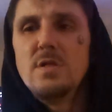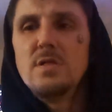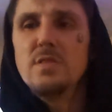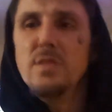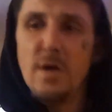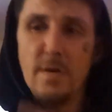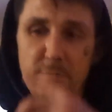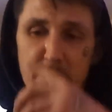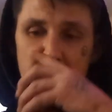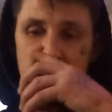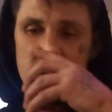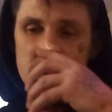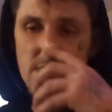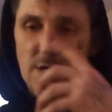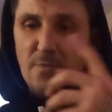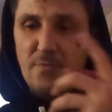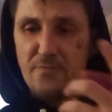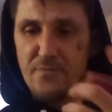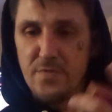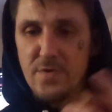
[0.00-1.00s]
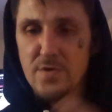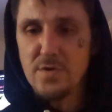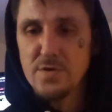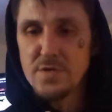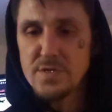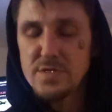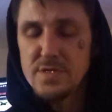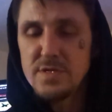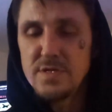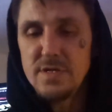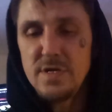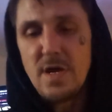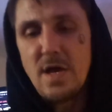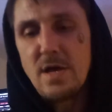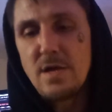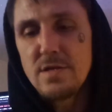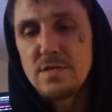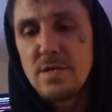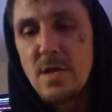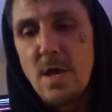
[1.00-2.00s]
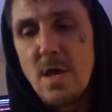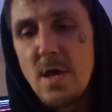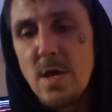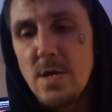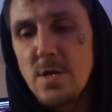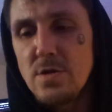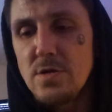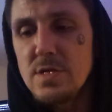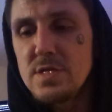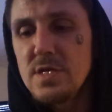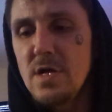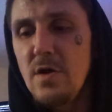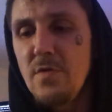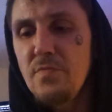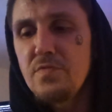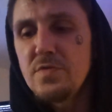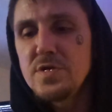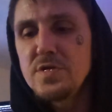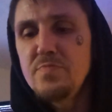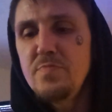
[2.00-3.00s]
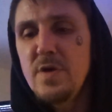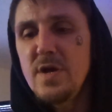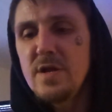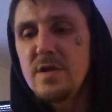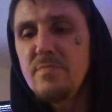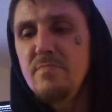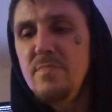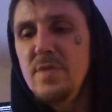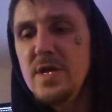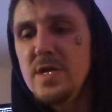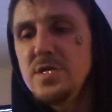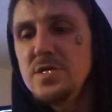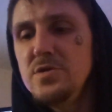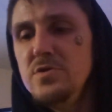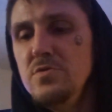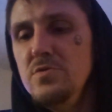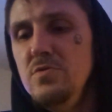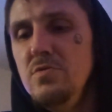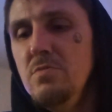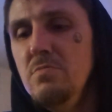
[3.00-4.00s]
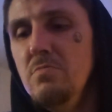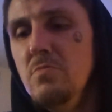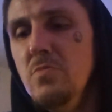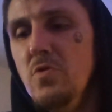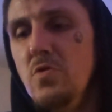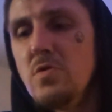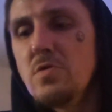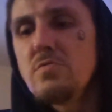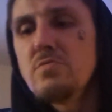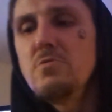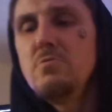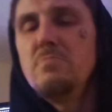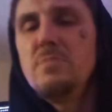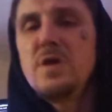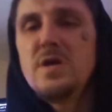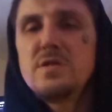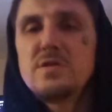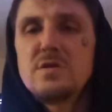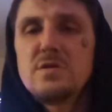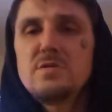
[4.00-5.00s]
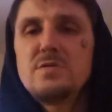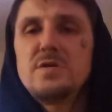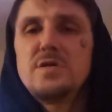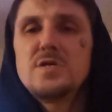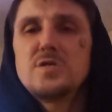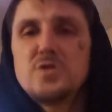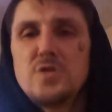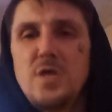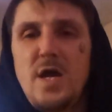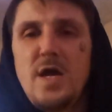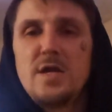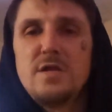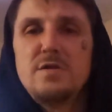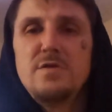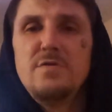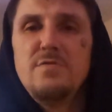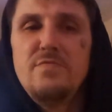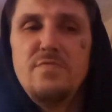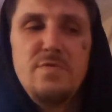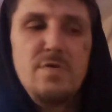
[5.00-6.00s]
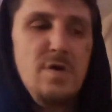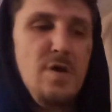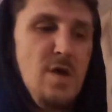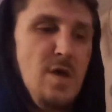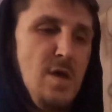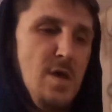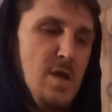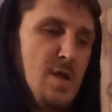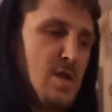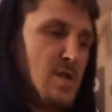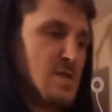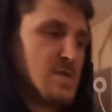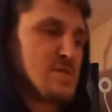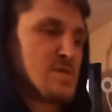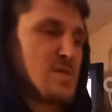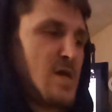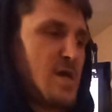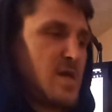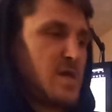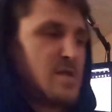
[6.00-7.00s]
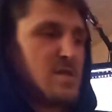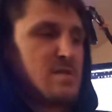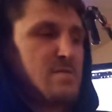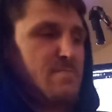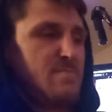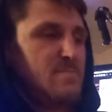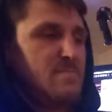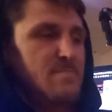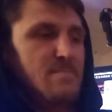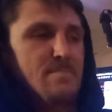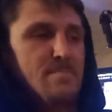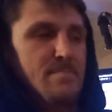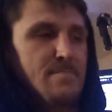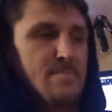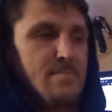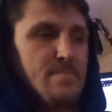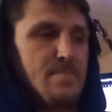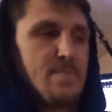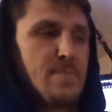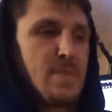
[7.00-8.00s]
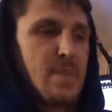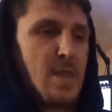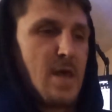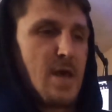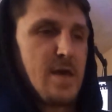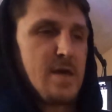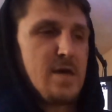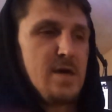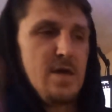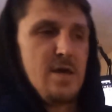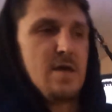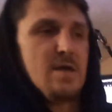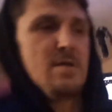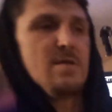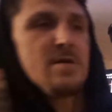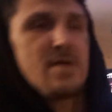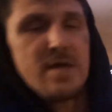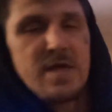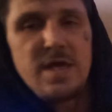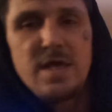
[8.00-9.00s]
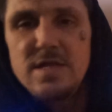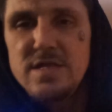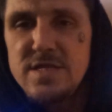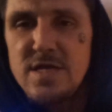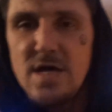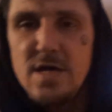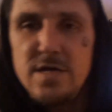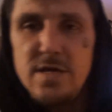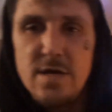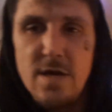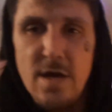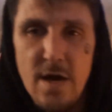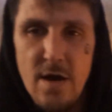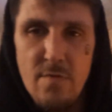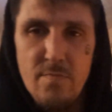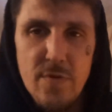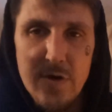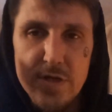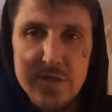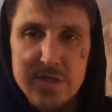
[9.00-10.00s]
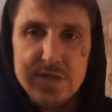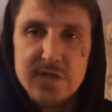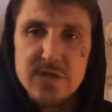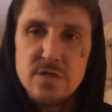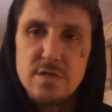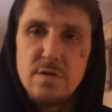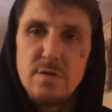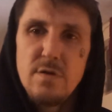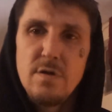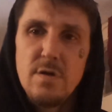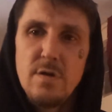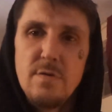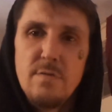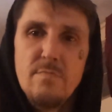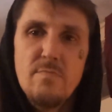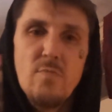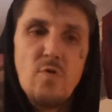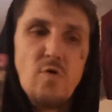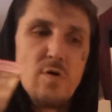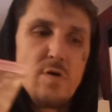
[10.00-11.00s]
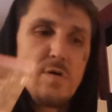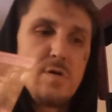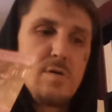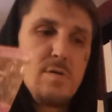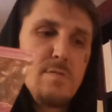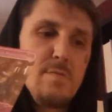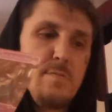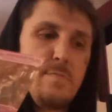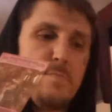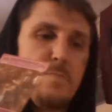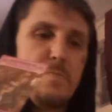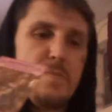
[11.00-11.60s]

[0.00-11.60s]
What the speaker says: Love yourself first. Yes. Your self-respect makes you more romantically attractive. And it's like, I can't tell you how much more